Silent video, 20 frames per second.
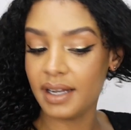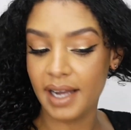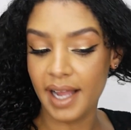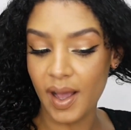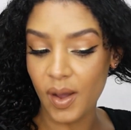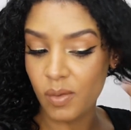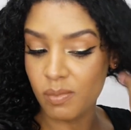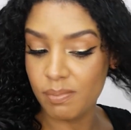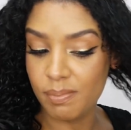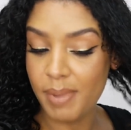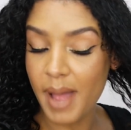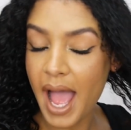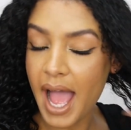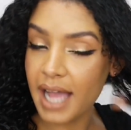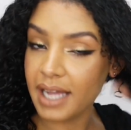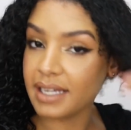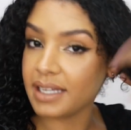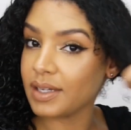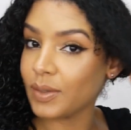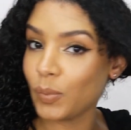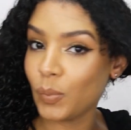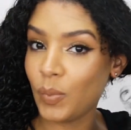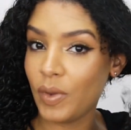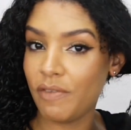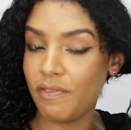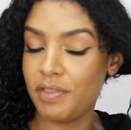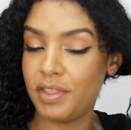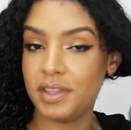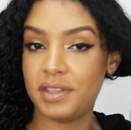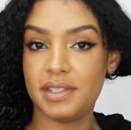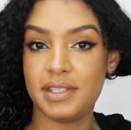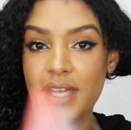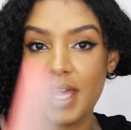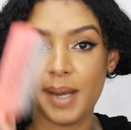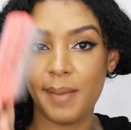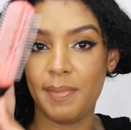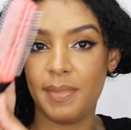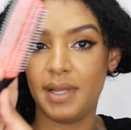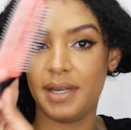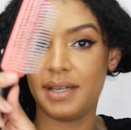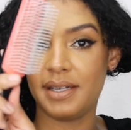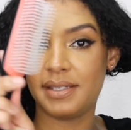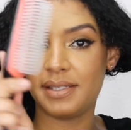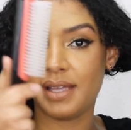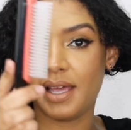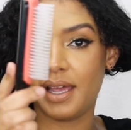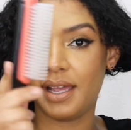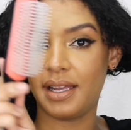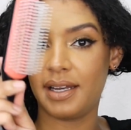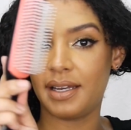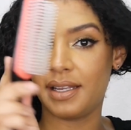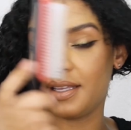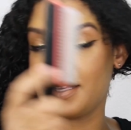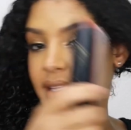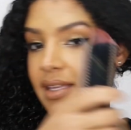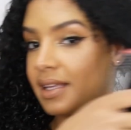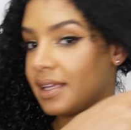Now back with the Denman side.